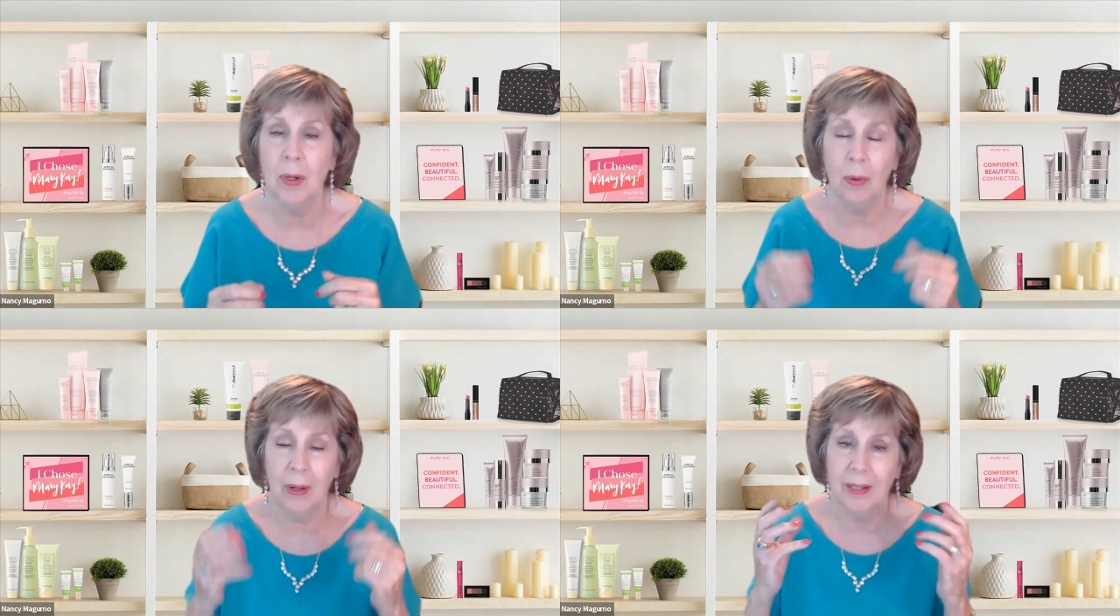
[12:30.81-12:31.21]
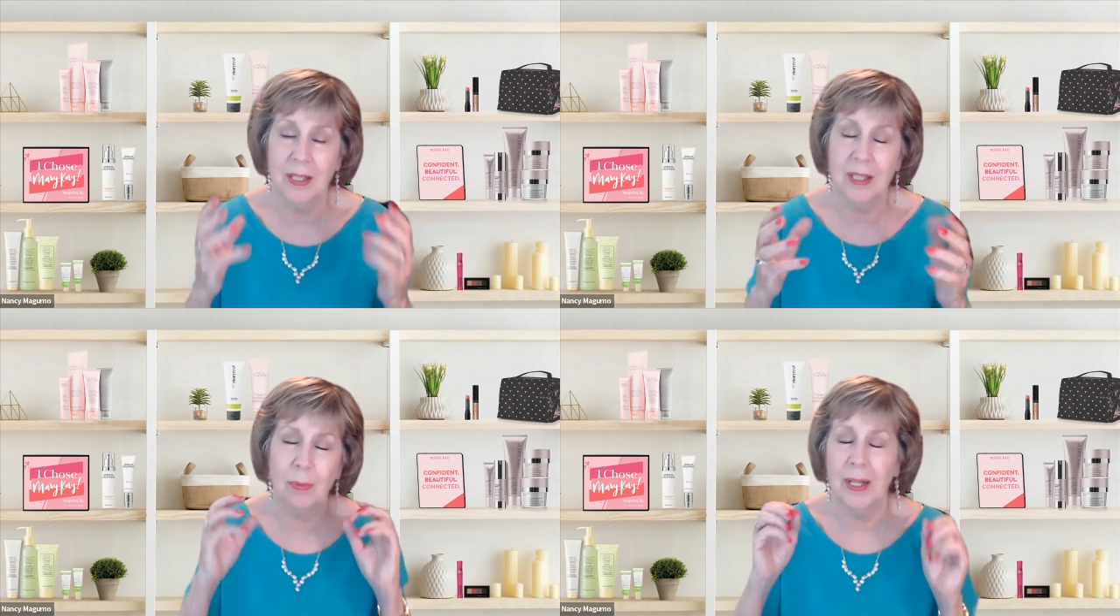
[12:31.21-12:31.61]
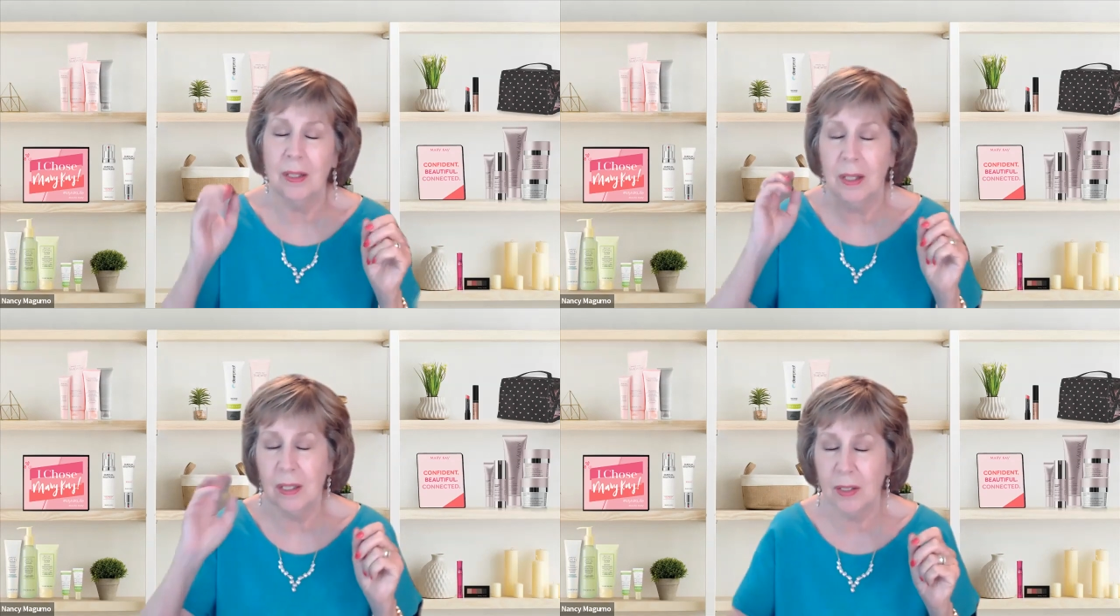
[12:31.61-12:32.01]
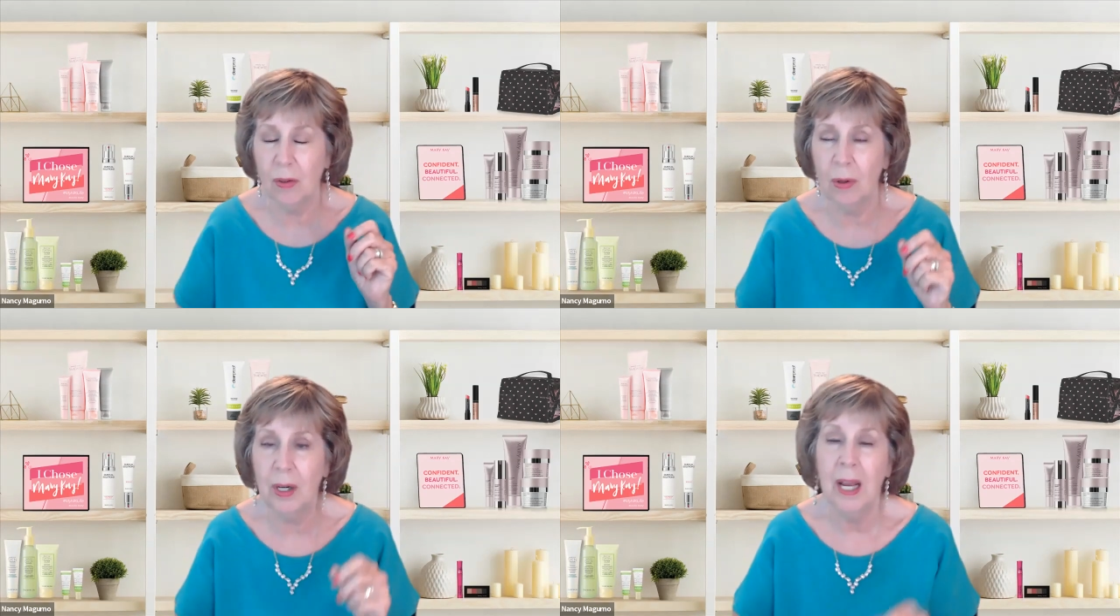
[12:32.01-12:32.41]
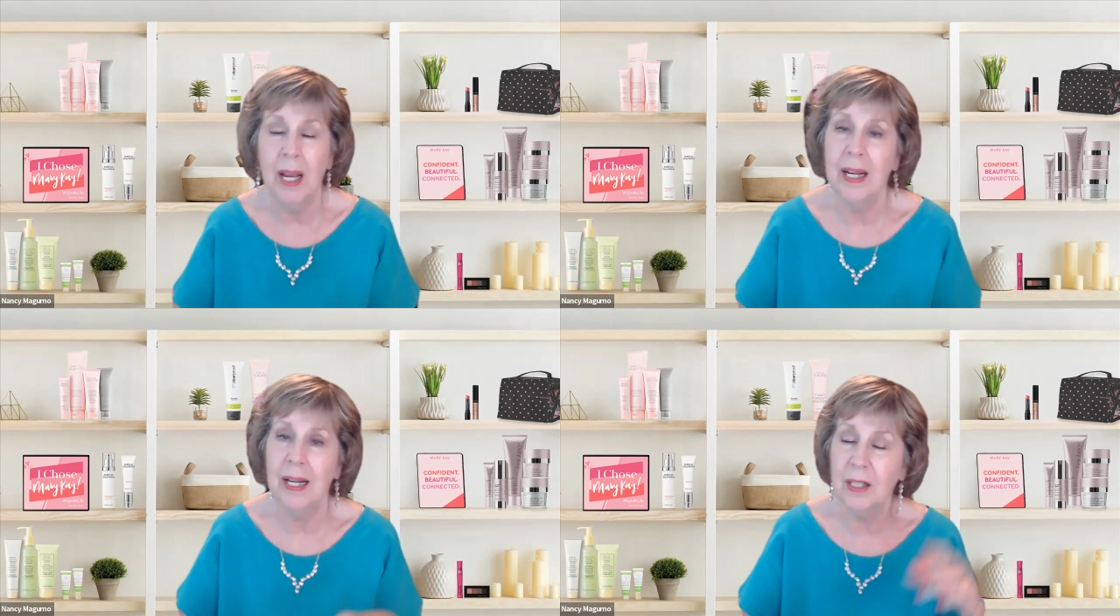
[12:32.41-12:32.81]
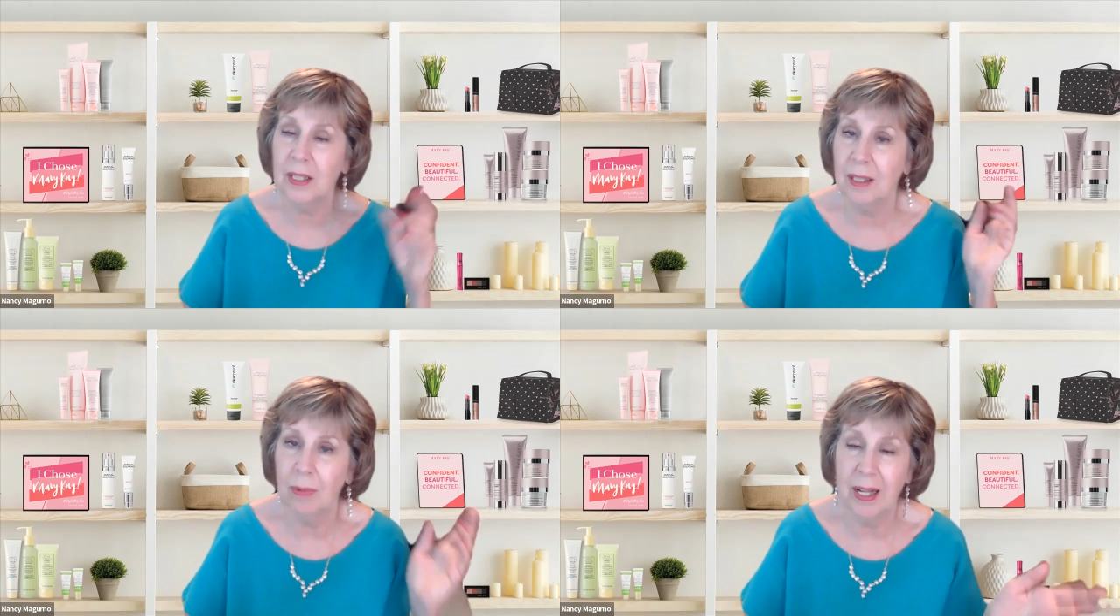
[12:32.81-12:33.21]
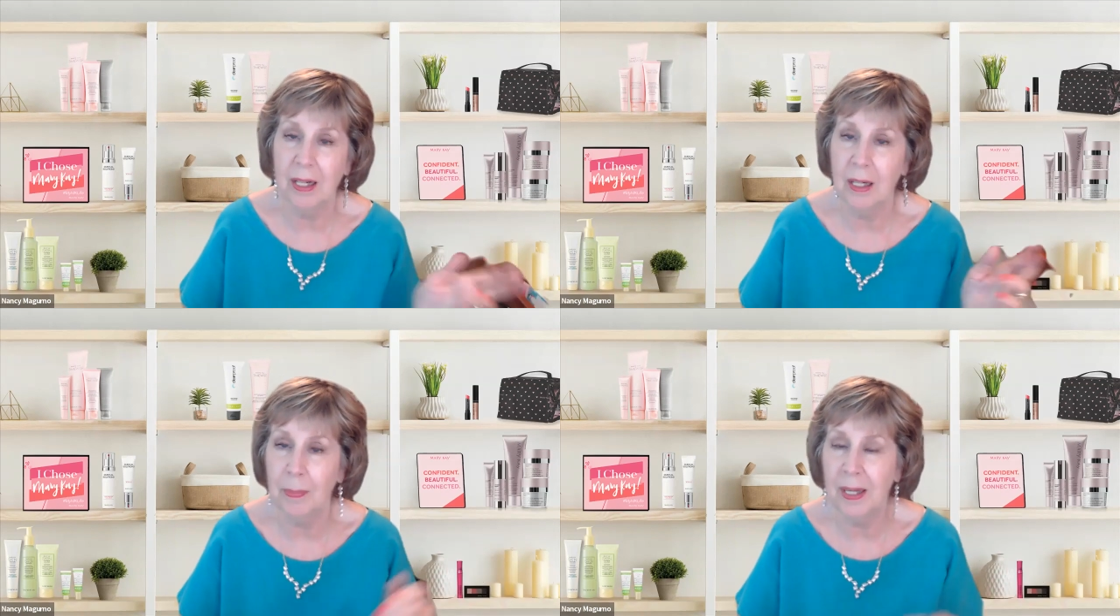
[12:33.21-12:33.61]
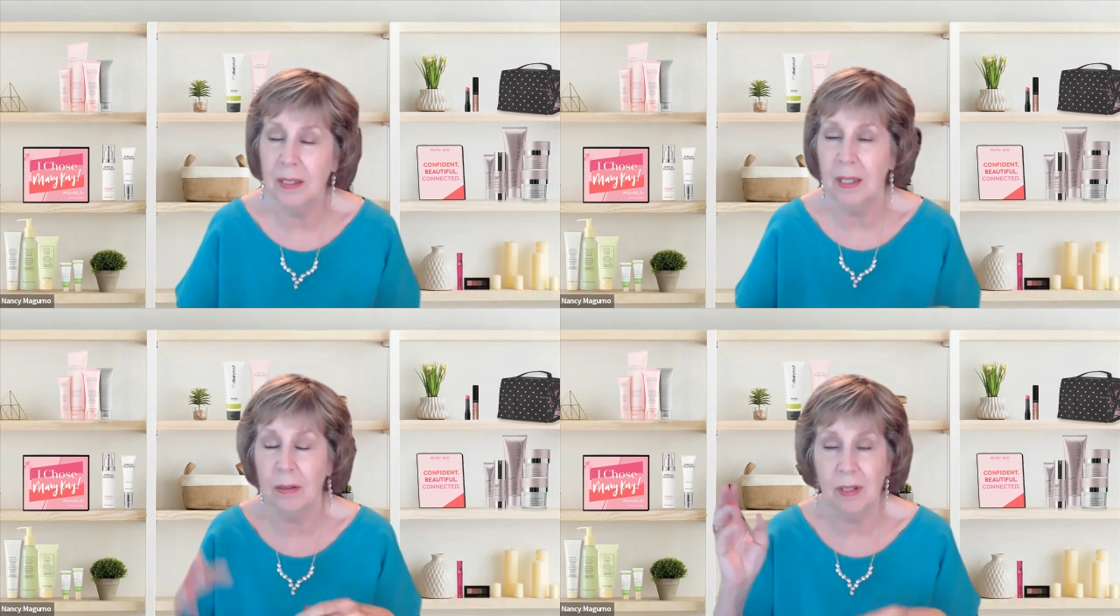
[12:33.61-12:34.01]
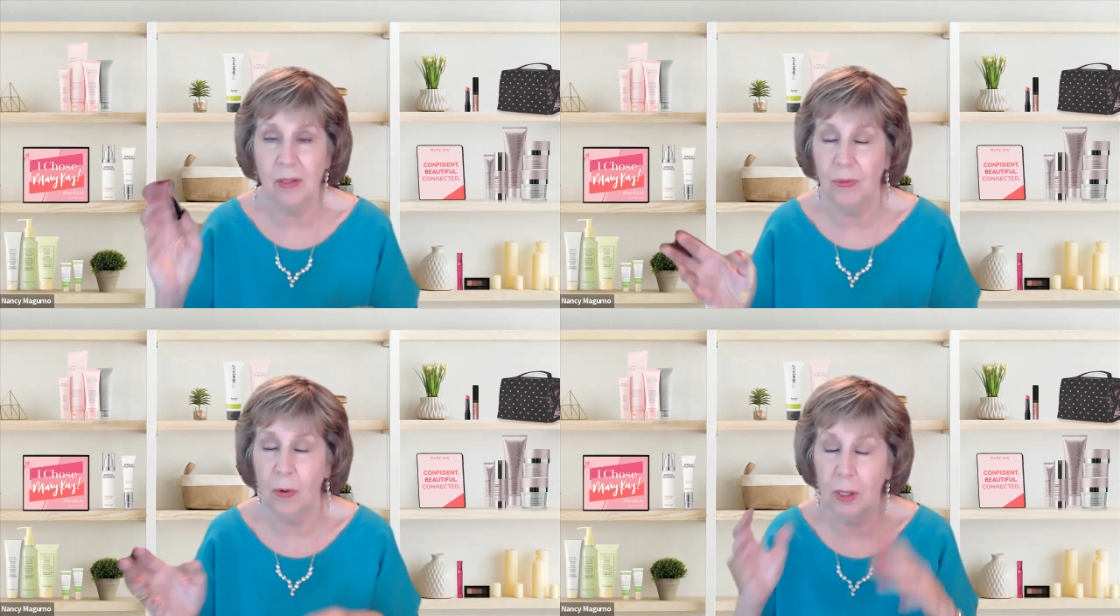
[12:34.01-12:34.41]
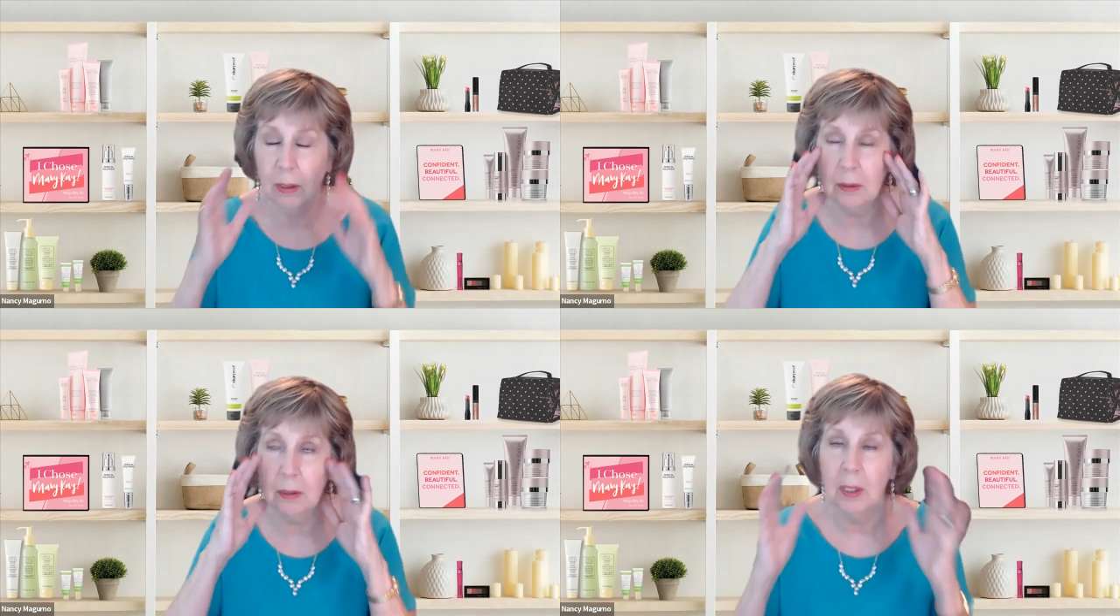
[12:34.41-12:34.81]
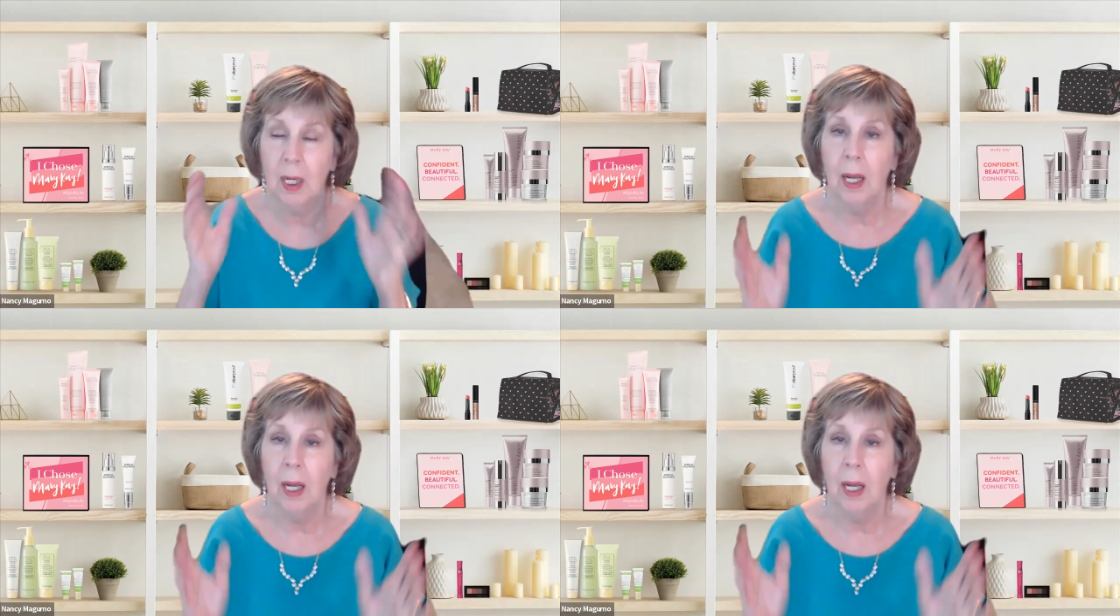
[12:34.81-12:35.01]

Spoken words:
or I just ran to the store and I just ran into Macy's or Sephora. Oh.